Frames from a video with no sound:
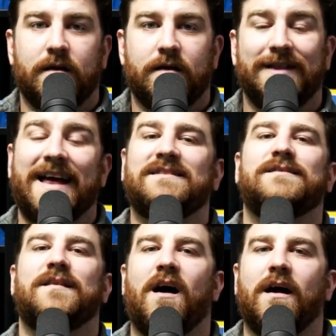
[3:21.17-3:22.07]

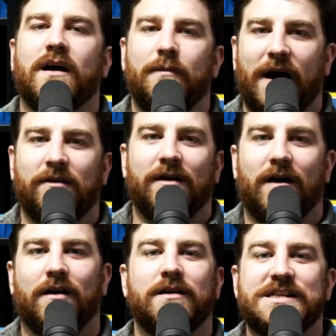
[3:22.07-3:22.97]
Let's talk about
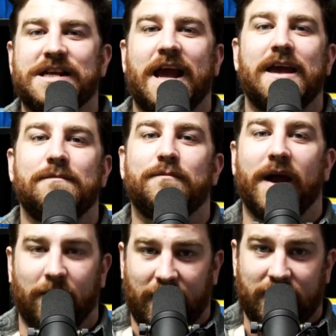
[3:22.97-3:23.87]
RJ
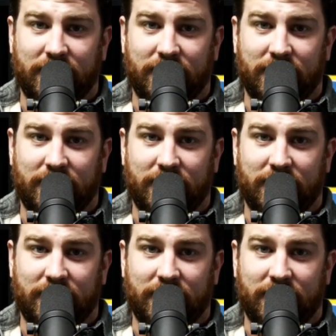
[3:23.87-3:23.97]
Barrett.